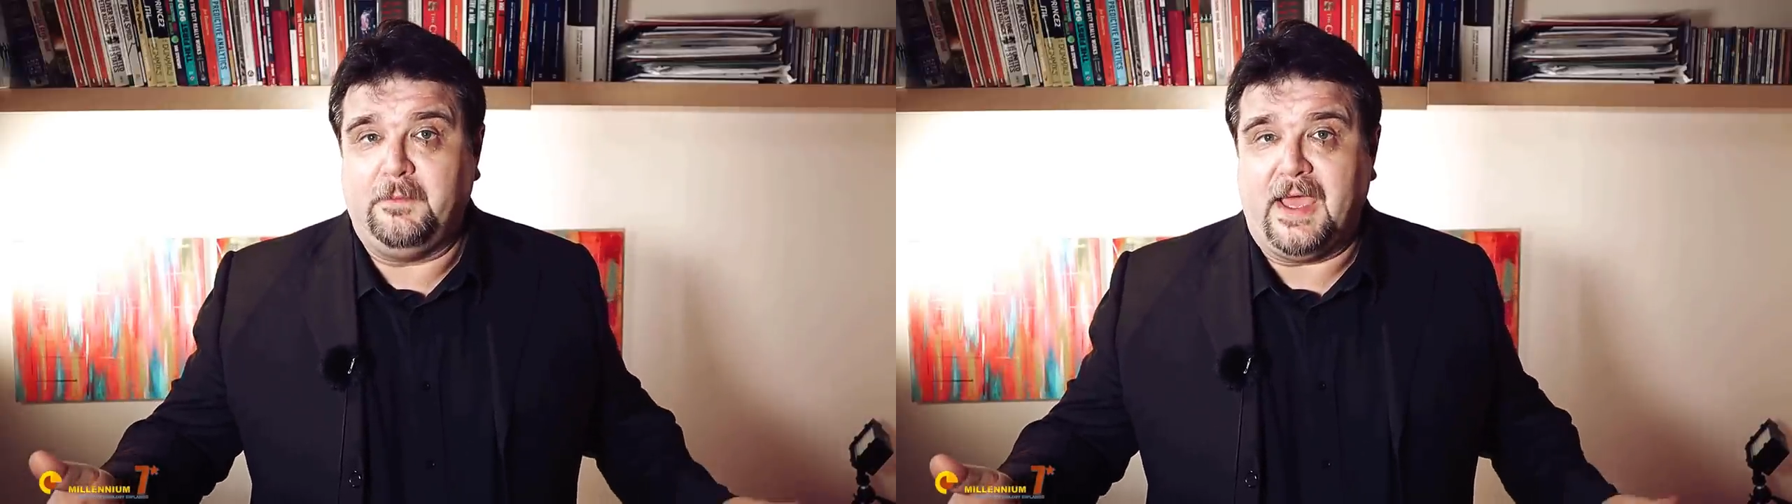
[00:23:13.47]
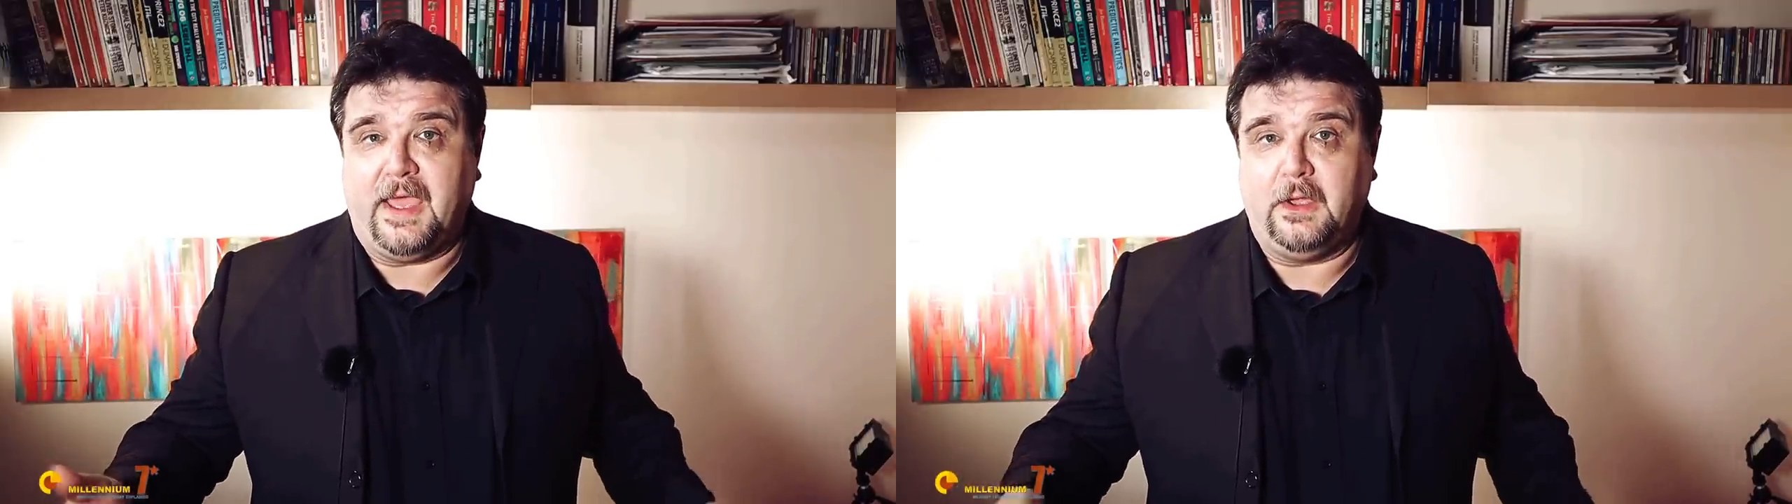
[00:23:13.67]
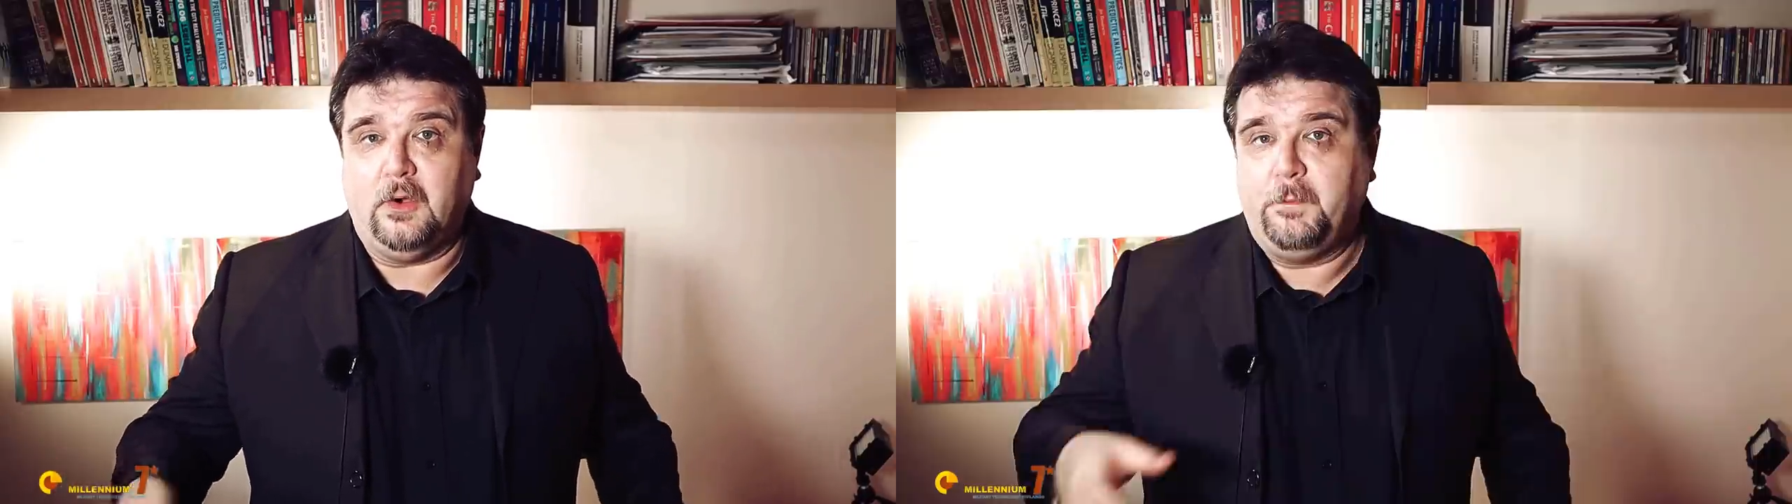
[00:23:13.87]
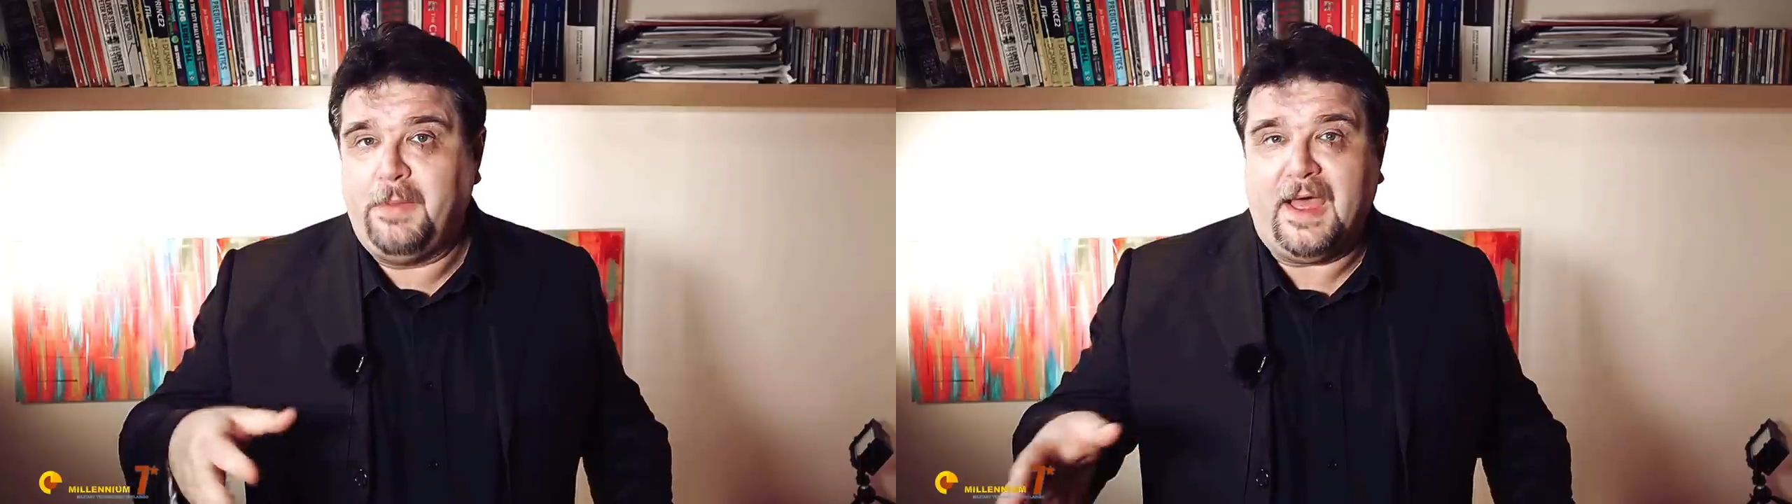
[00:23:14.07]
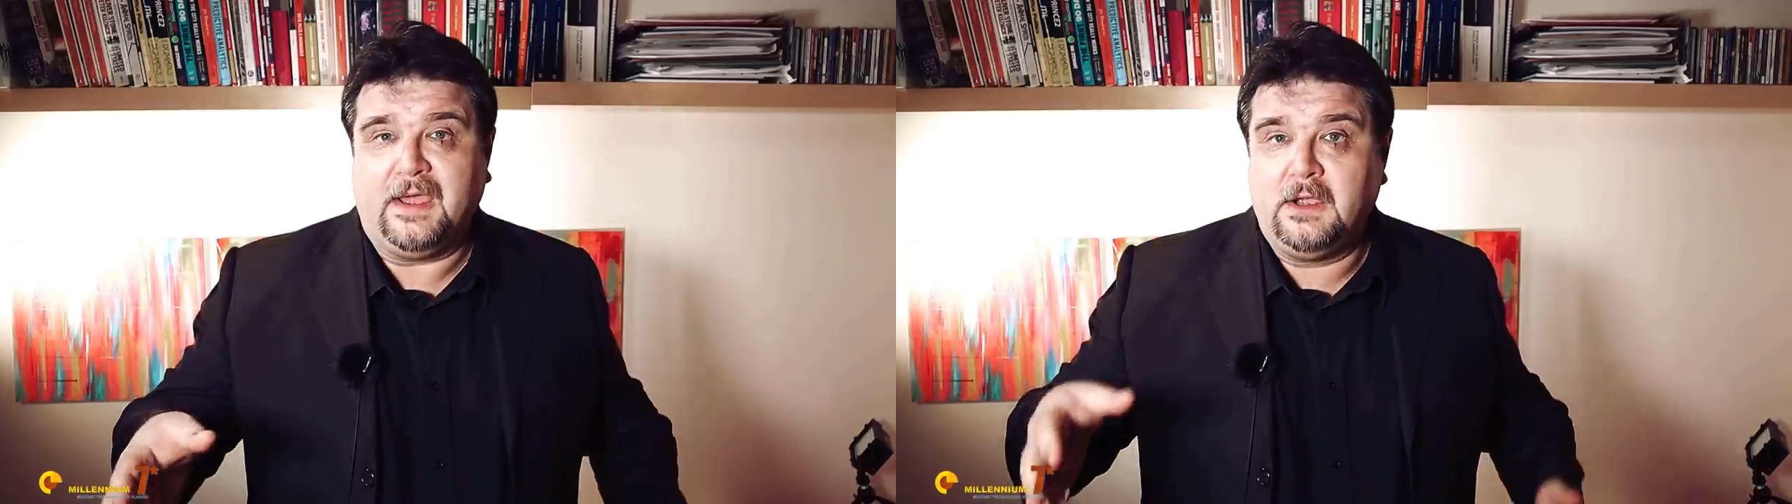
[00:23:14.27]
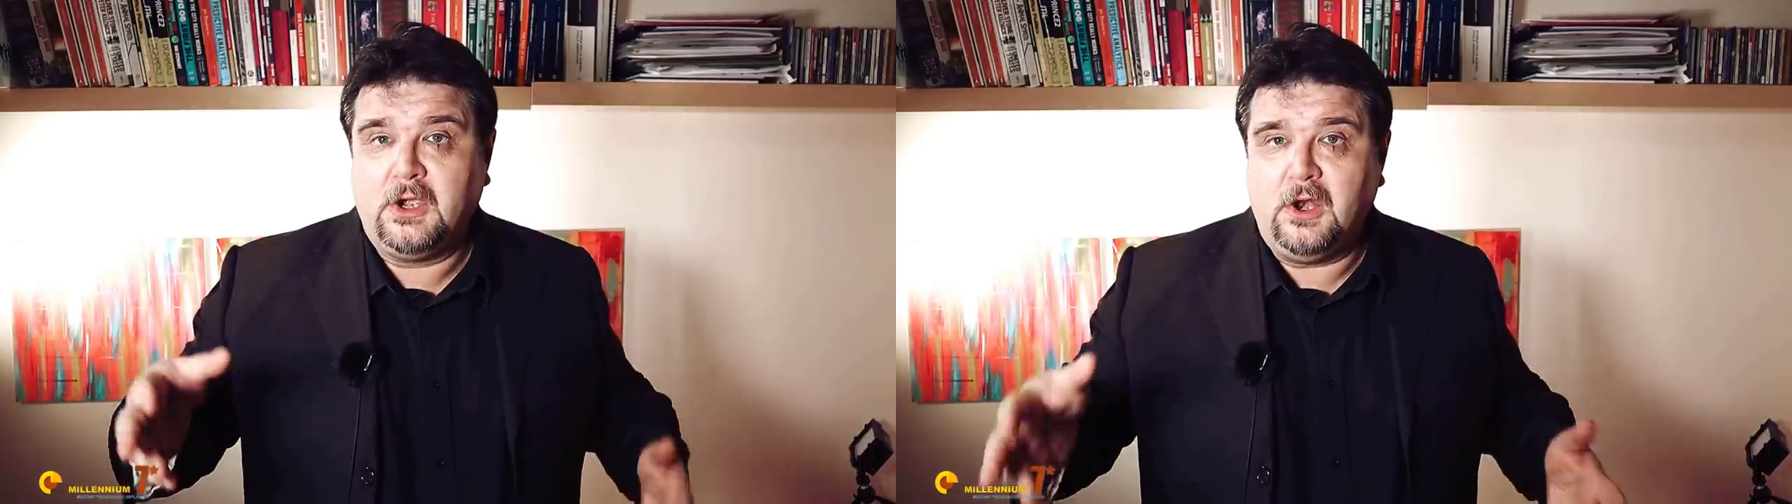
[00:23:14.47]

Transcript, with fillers: by opaque